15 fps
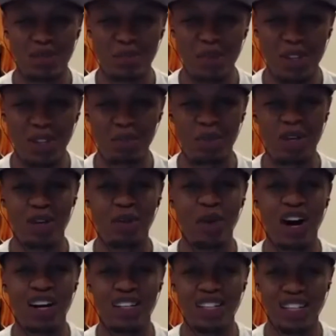It's been a
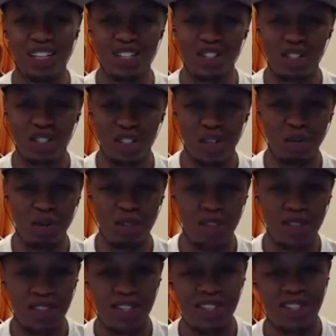while, ladies and
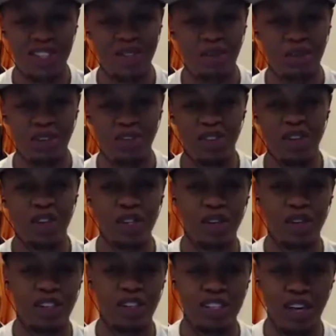Germans. It's been a very
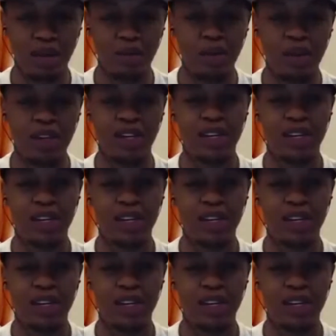long time.